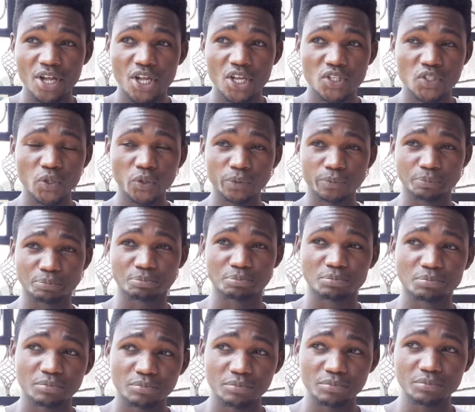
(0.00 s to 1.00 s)
So
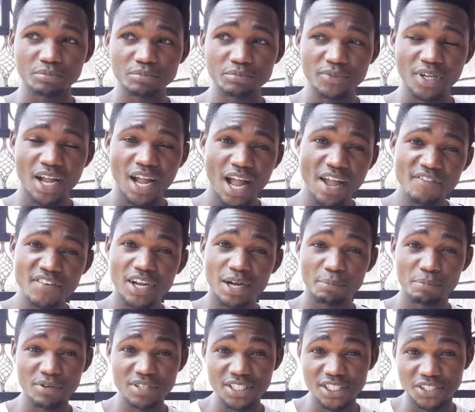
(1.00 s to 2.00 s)
having a
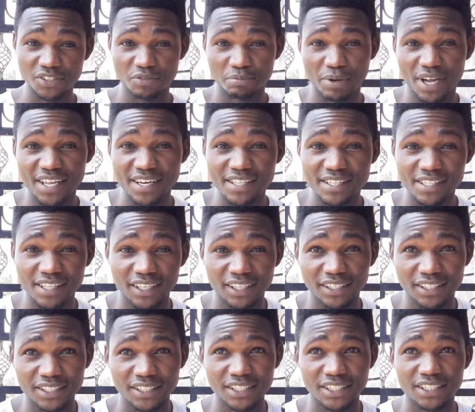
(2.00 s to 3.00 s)
positive
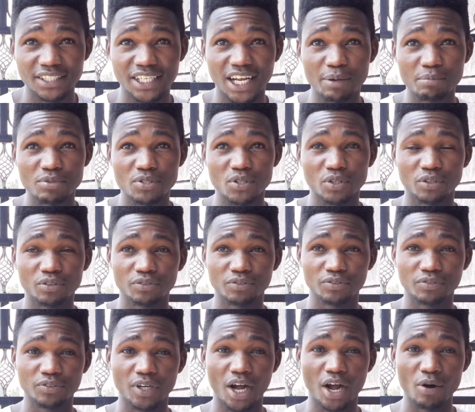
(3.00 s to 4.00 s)
mindset in terms of
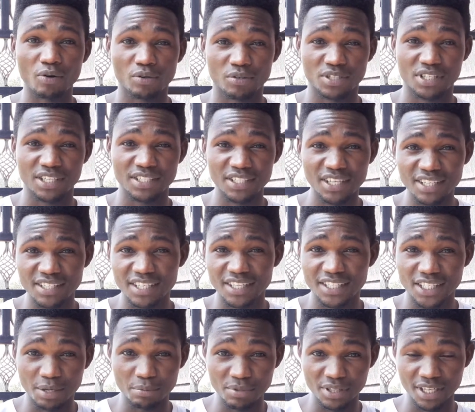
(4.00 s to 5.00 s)
auto-suggesting
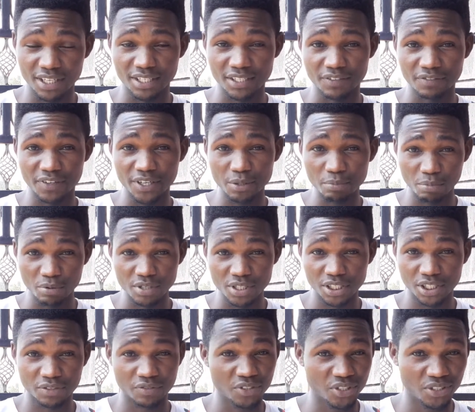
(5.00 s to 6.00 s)
something that is very
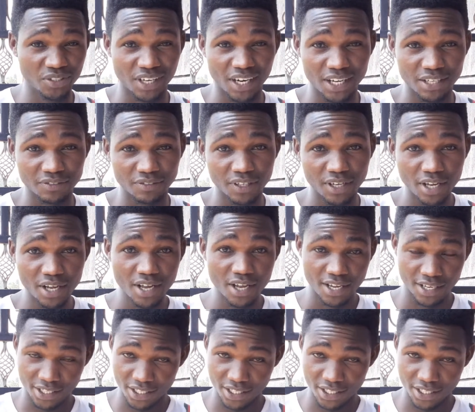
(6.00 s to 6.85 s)
positive in your life, it's